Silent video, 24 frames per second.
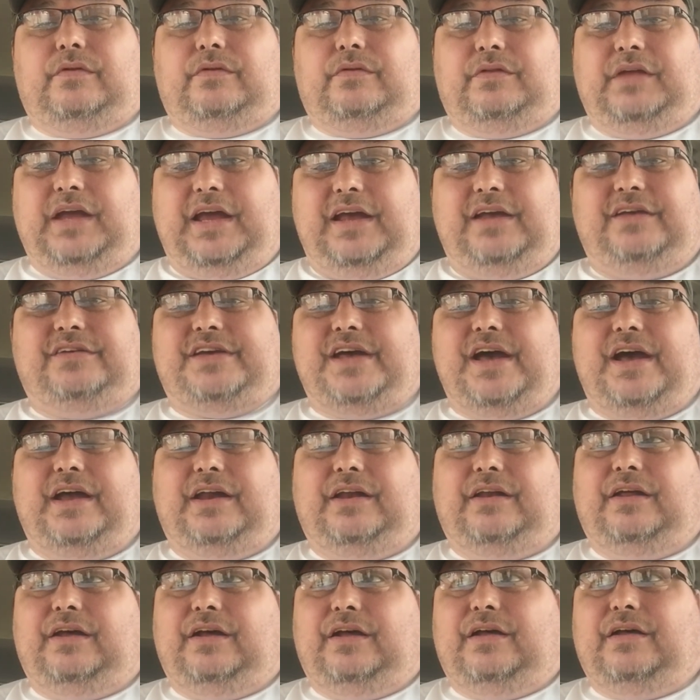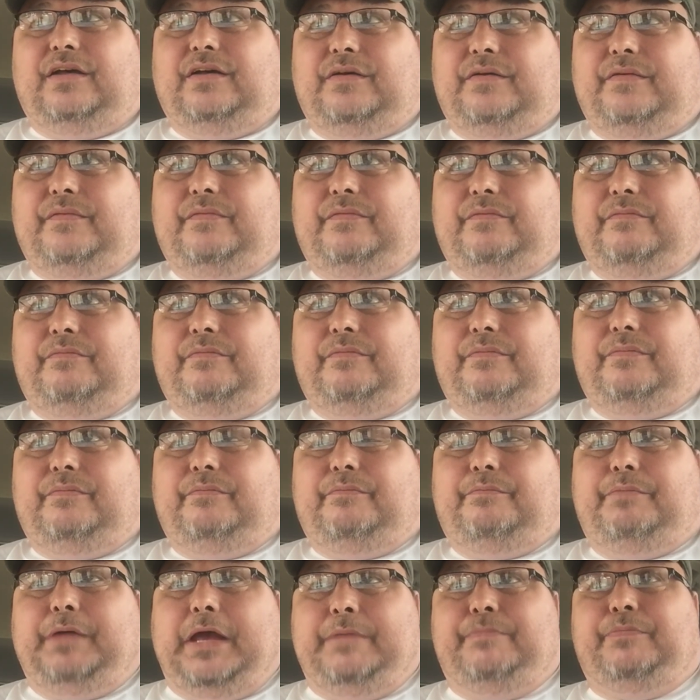these kind of
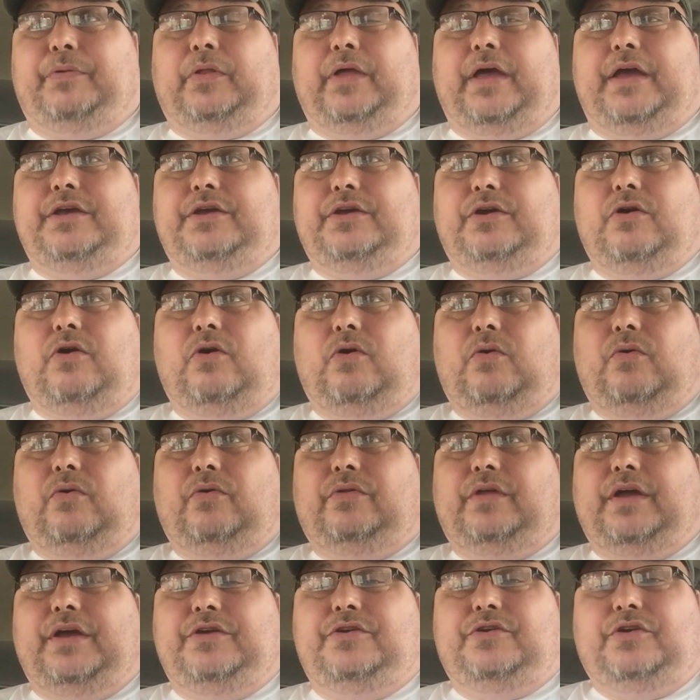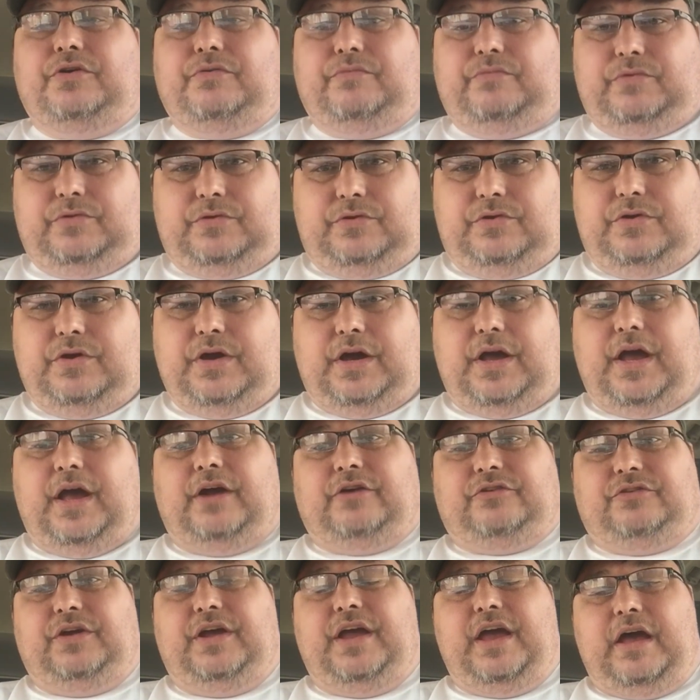people that you
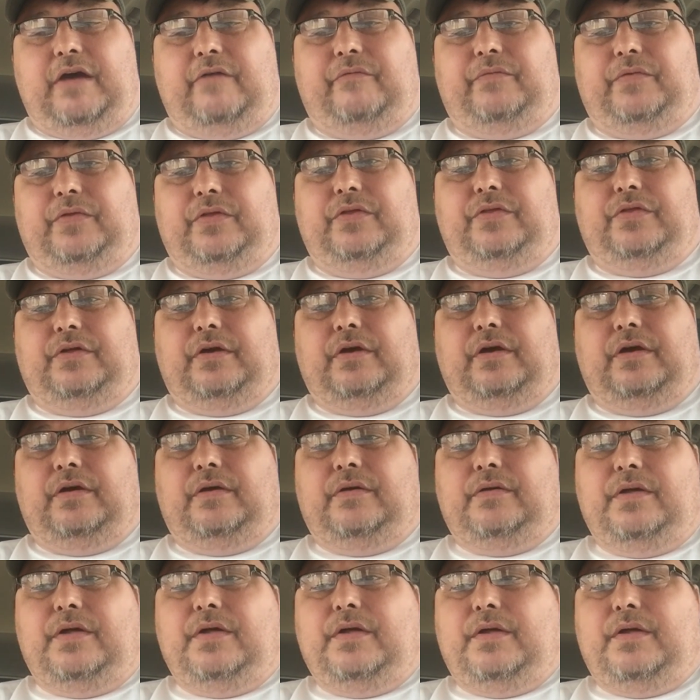actually have the,